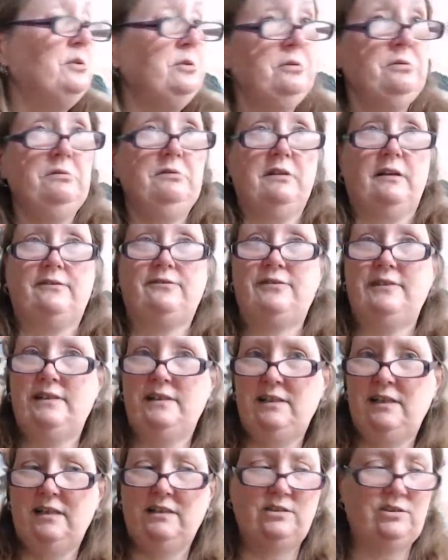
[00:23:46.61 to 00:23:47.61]
Ooh,
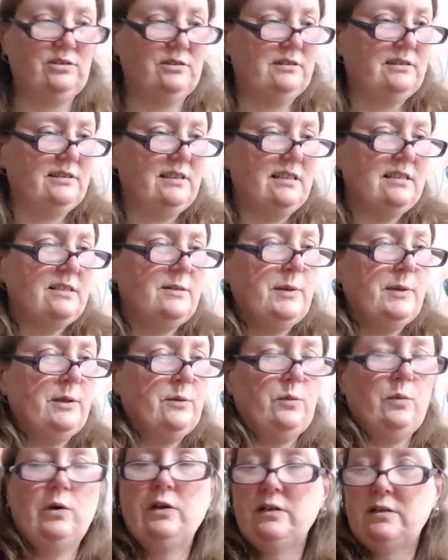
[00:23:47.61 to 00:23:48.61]
affiliations. That's a
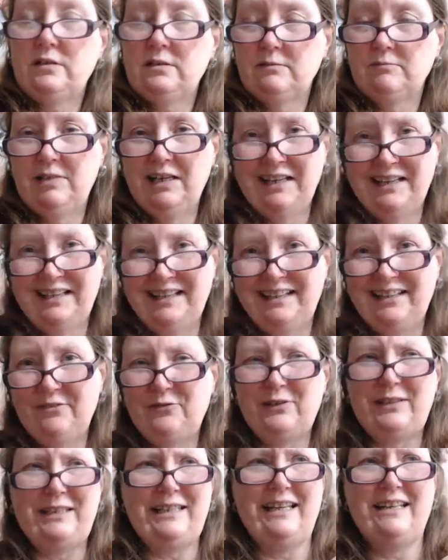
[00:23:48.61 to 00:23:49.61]
big word
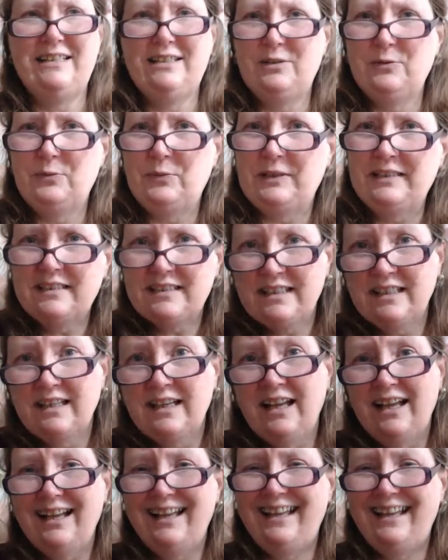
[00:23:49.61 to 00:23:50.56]
for the end of the week.